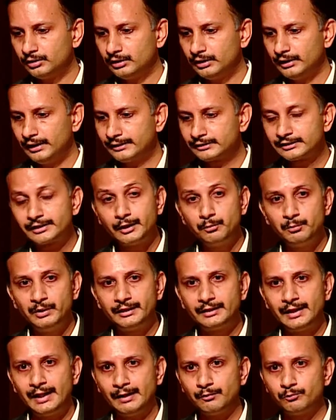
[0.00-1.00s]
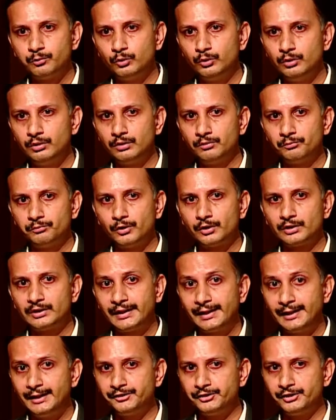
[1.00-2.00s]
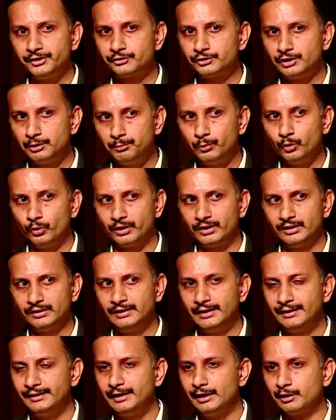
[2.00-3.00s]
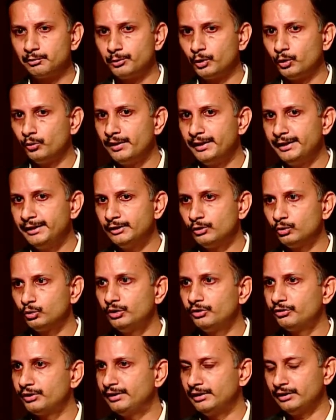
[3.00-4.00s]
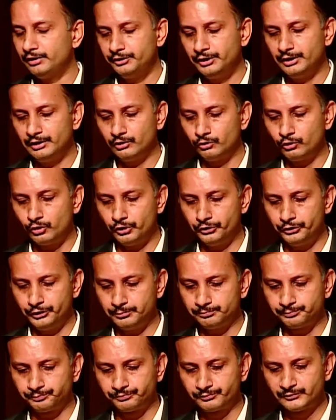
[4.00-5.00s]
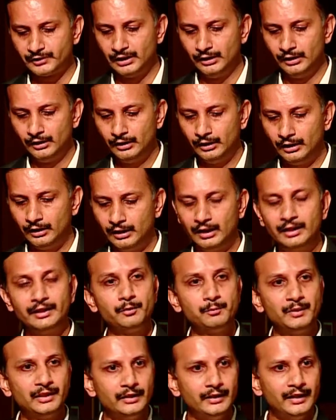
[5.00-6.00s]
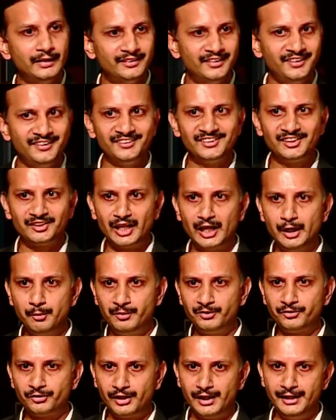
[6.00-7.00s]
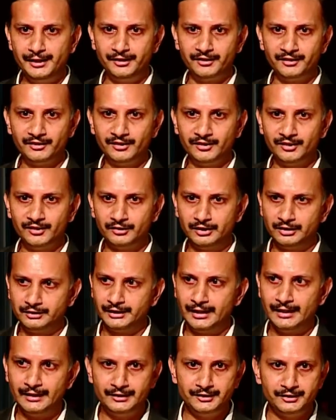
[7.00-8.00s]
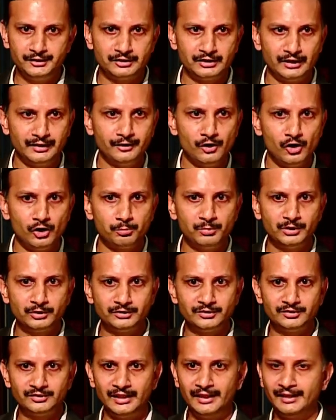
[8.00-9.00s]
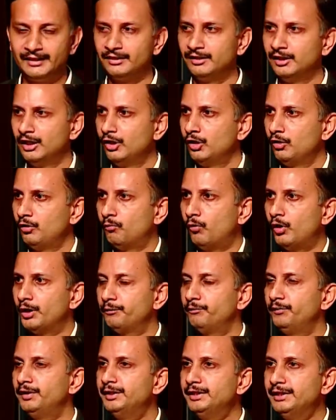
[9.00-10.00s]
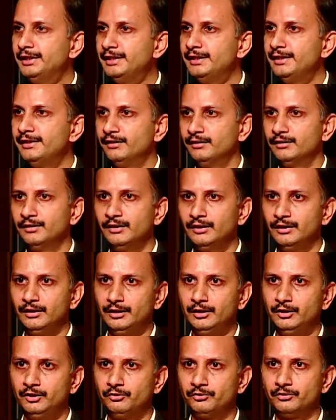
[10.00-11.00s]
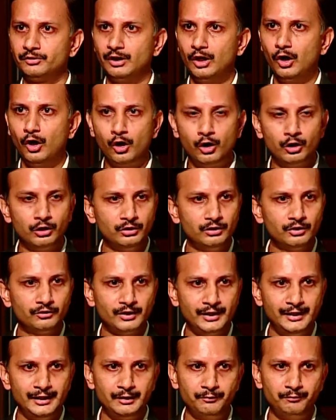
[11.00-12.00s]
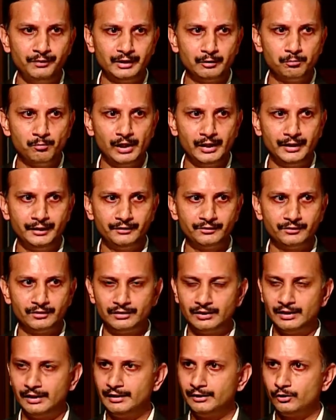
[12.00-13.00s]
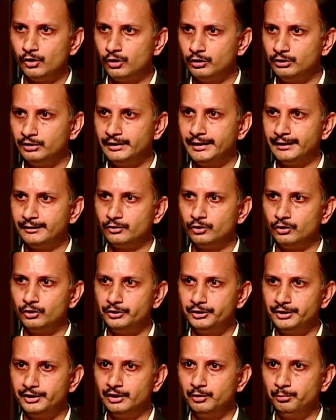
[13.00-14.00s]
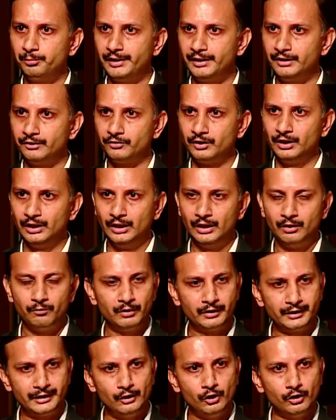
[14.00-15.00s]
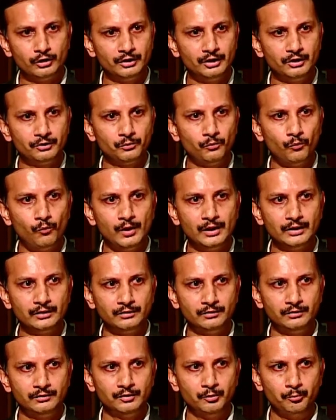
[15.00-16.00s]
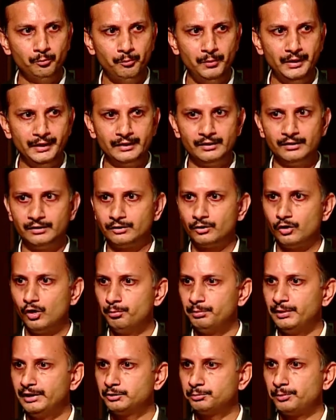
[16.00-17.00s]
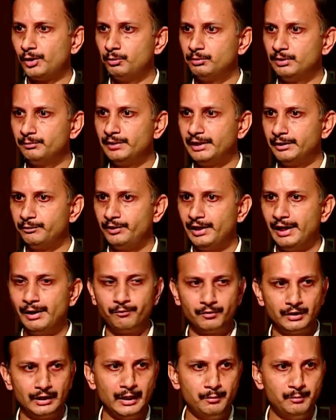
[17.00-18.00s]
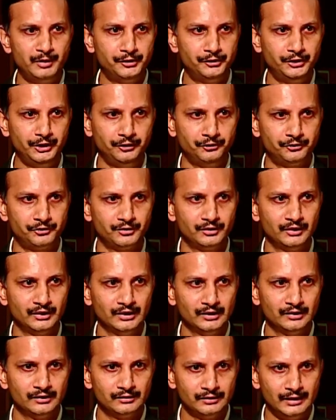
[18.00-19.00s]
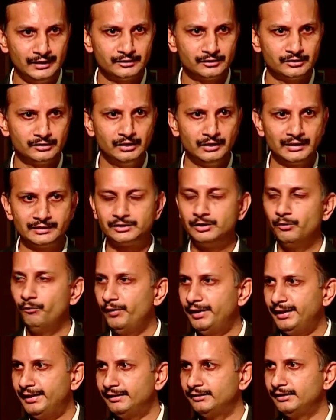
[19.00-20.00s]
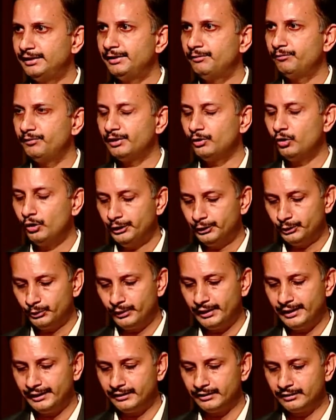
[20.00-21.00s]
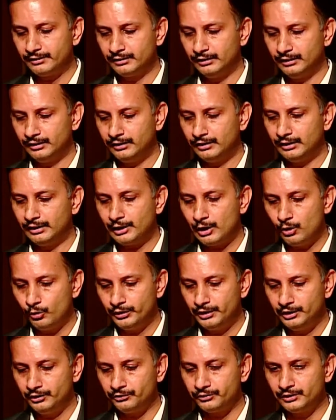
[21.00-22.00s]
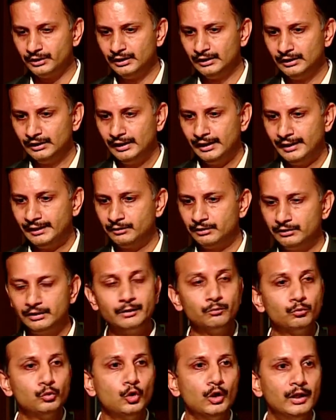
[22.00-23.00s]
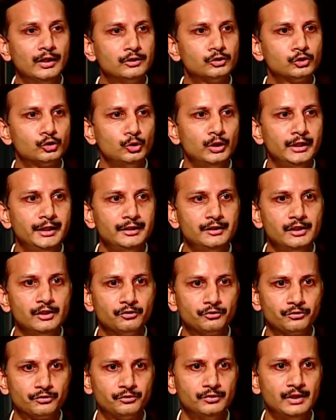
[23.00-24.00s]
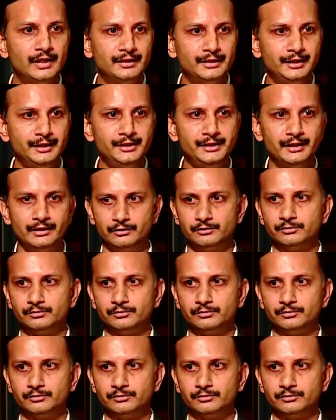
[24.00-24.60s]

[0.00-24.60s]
extremely thankful for the gracious support that they are providing to this energy consortium. Ultimately, I think the time is right. The challenge is enormous. And what we need is all the scientific minds and all the technological brains working on this one big complex problem that we have, climate change. That's the way I think we're going to get around this. And then who else to lead this than India?